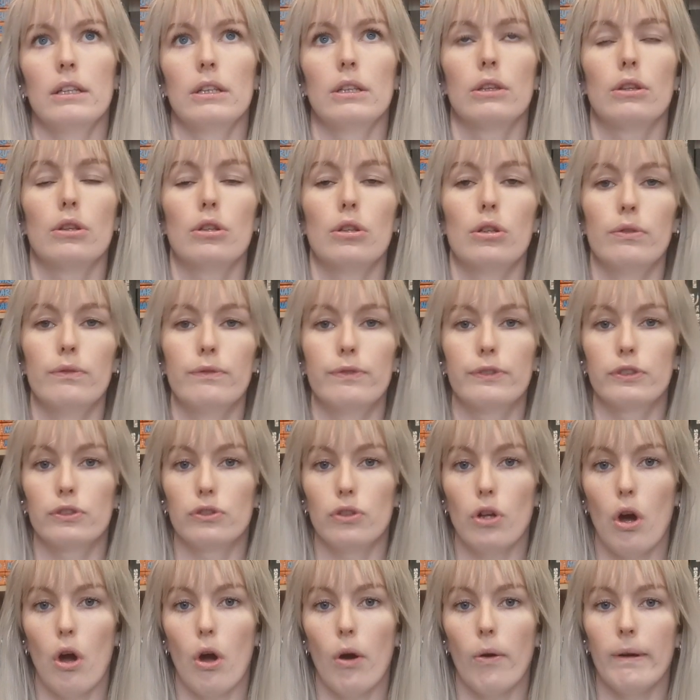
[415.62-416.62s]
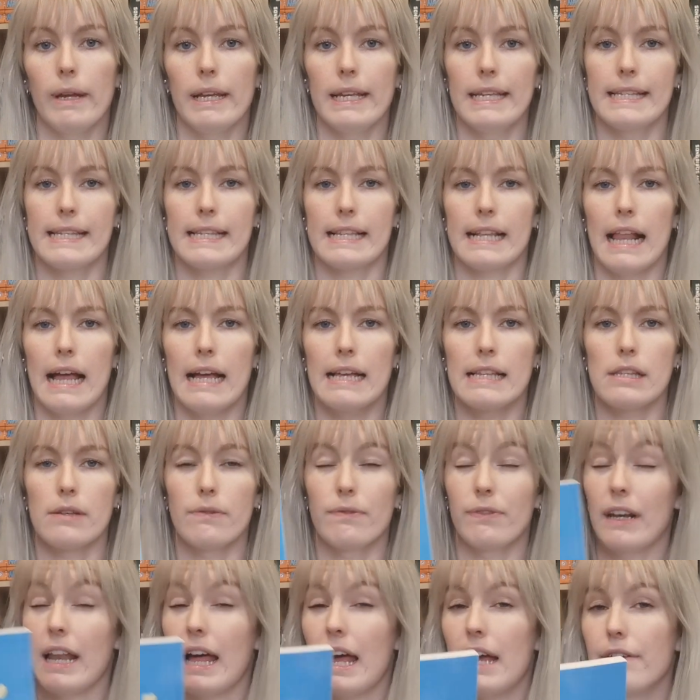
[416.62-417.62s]
love story, slice
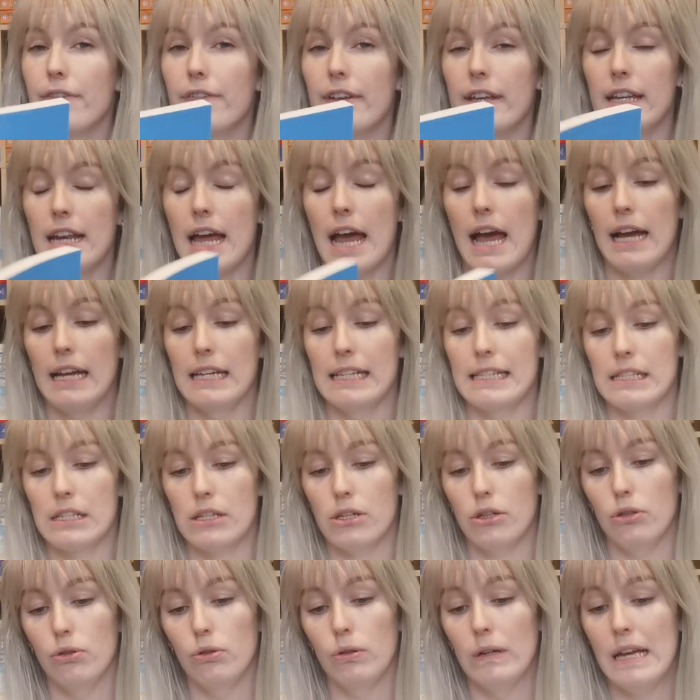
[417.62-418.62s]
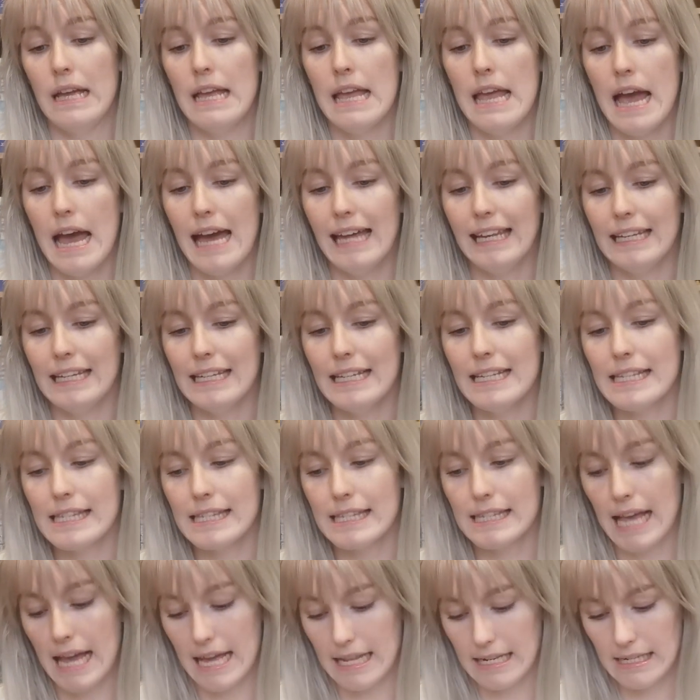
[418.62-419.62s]
of life in high school. And in a
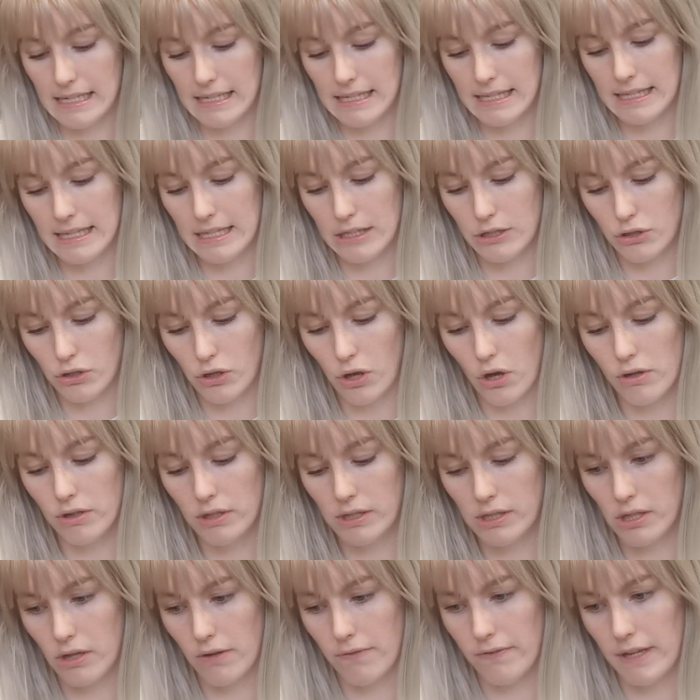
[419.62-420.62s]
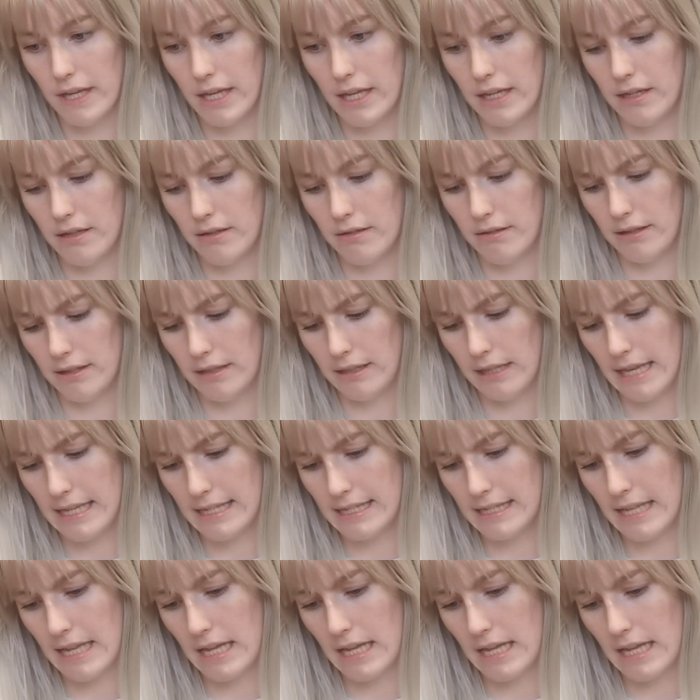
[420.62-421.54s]
sense, the shortness of it, less